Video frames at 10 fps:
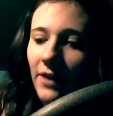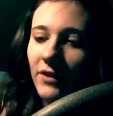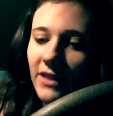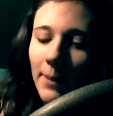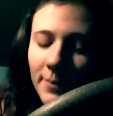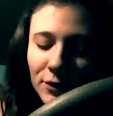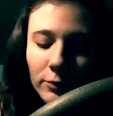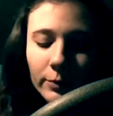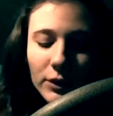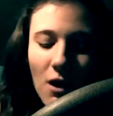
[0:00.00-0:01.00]
This
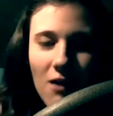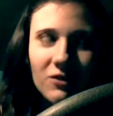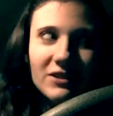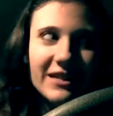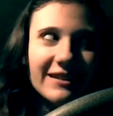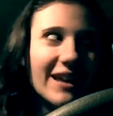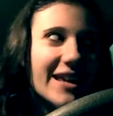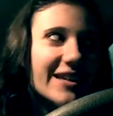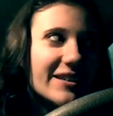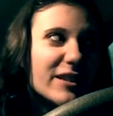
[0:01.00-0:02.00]
episode belonged in, like,